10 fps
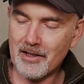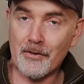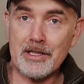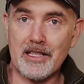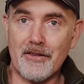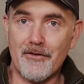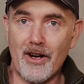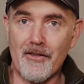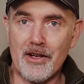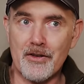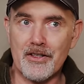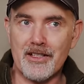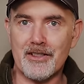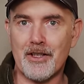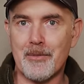Obviously, 500
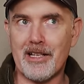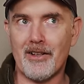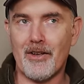is going to be a